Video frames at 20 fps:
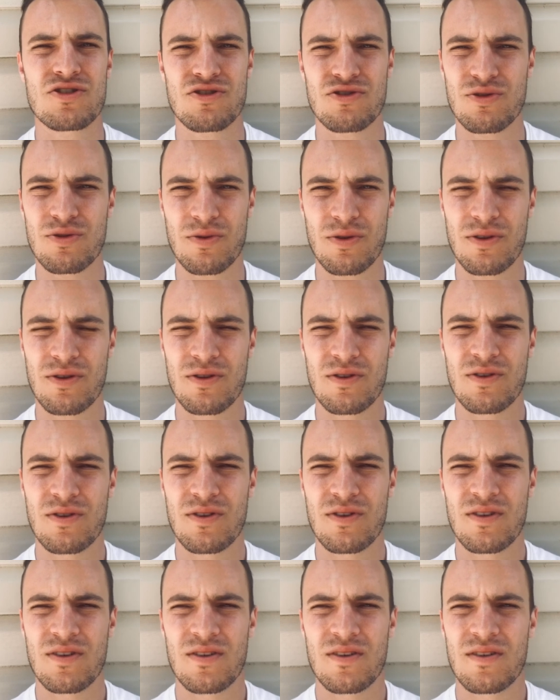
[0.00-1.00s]
truth.
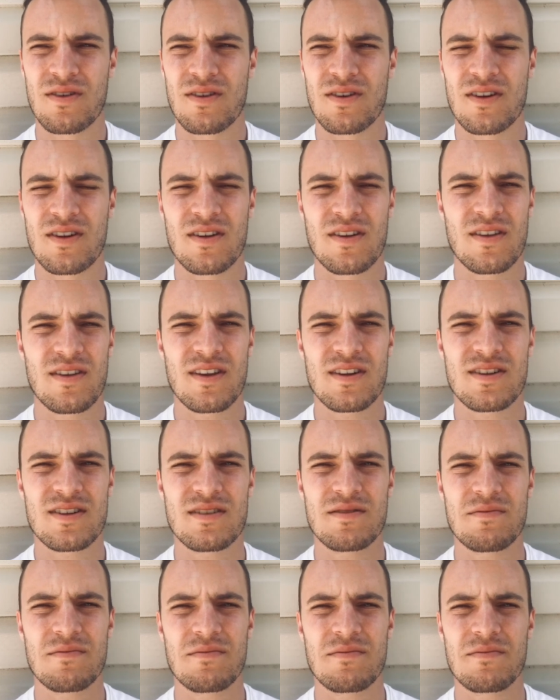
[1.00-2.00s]
The,
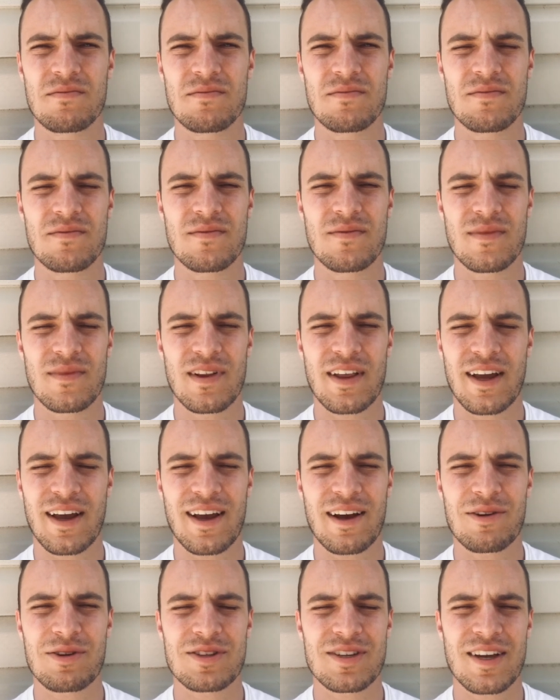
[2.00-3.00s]
like I
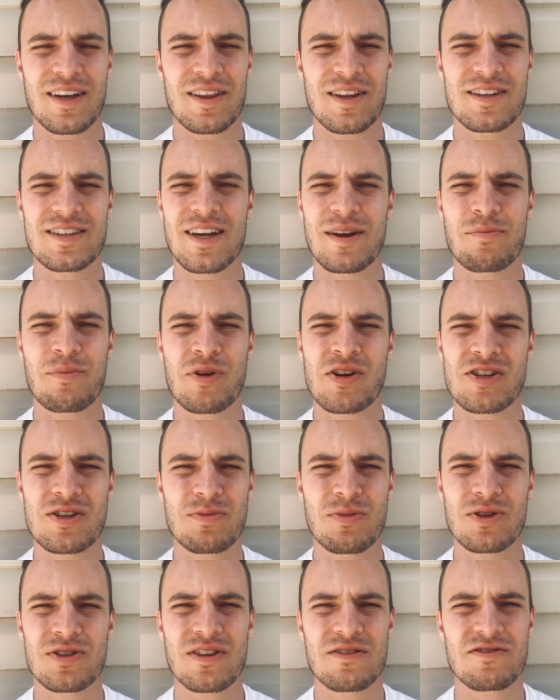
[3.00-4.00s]
was saying the 10
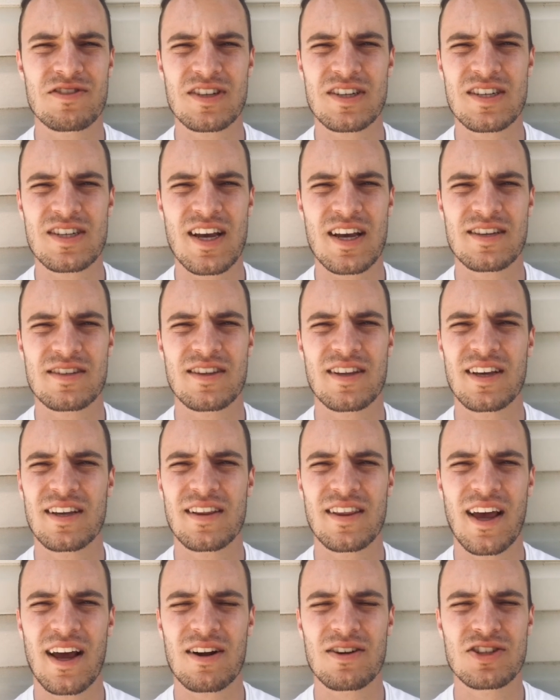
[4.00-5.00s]
principles of success that
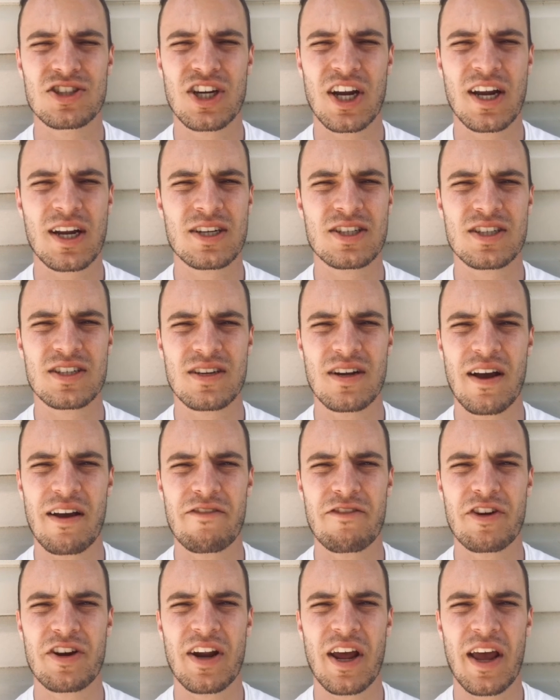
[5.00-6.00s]
that'll change
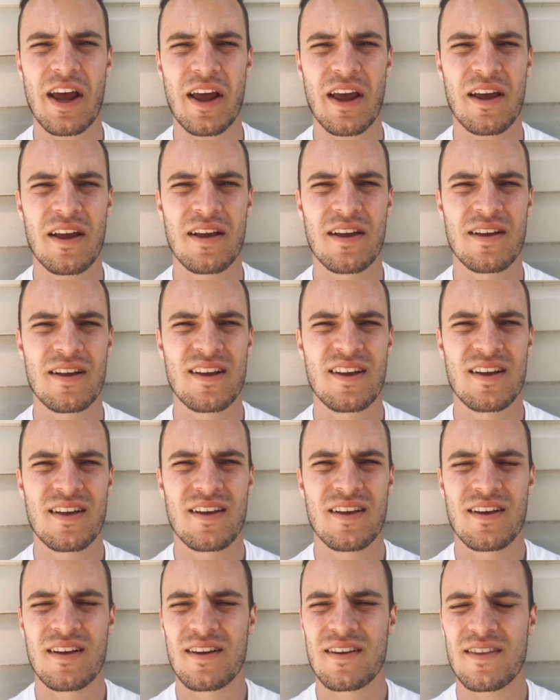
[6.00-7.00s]
every day.
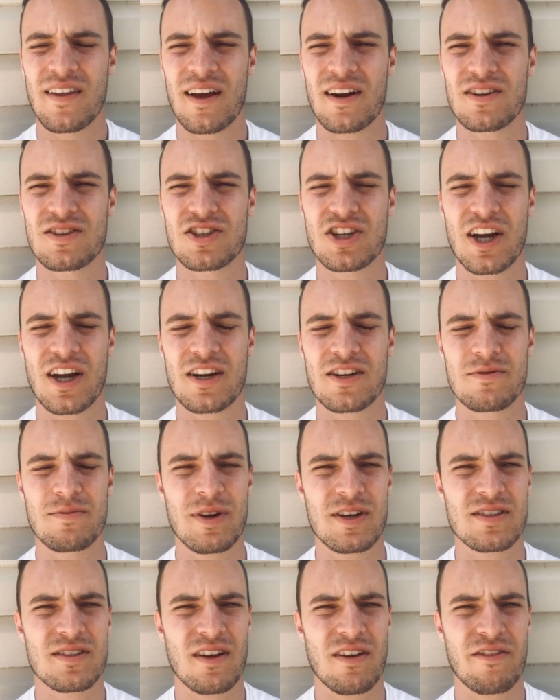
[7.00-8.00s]
That'll change
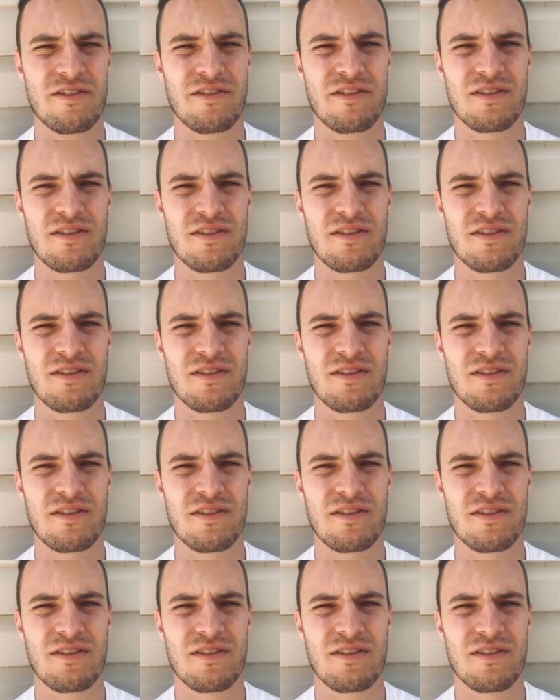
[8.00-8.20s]
based off